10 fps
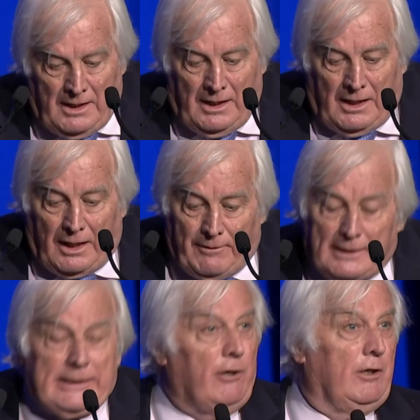I
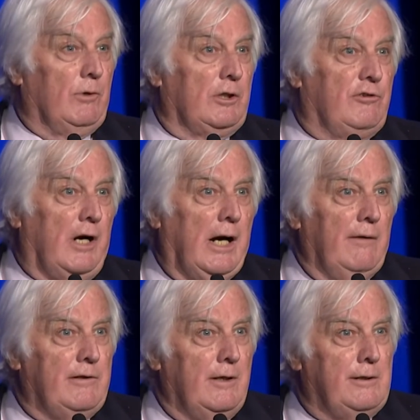won't go into what
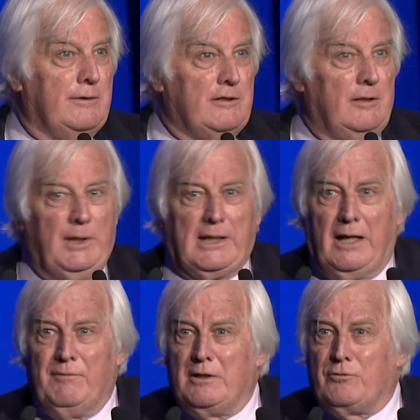drives this. Zuby
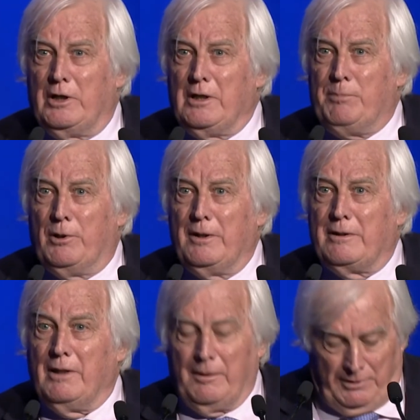gave his 20 points,
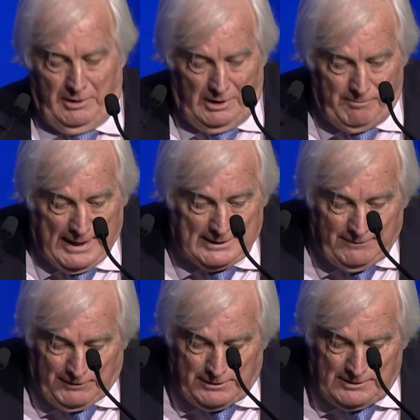absolutely
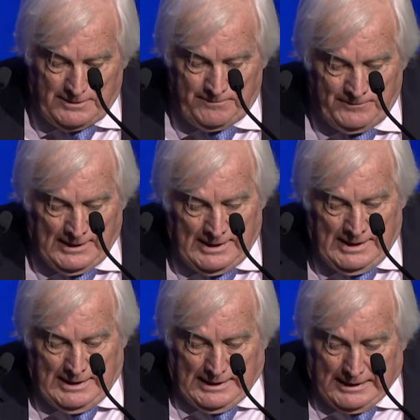magnificent.
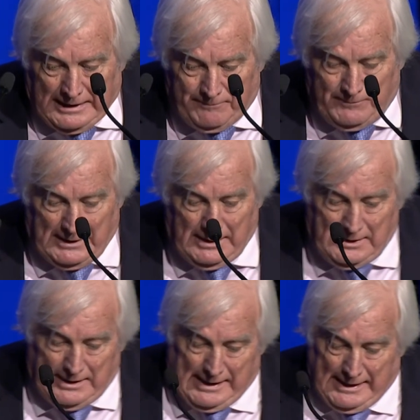
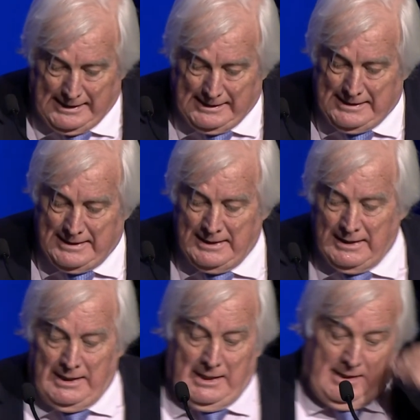And
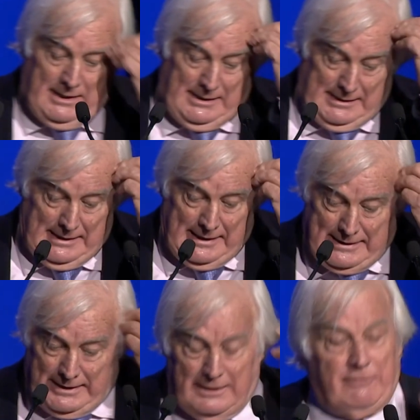he
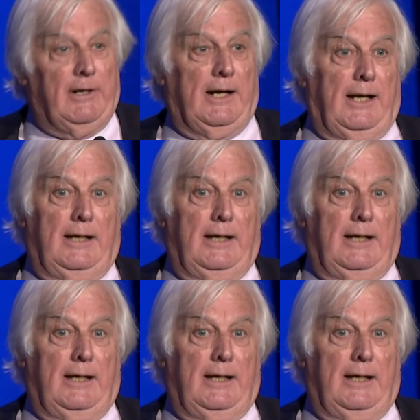didn't really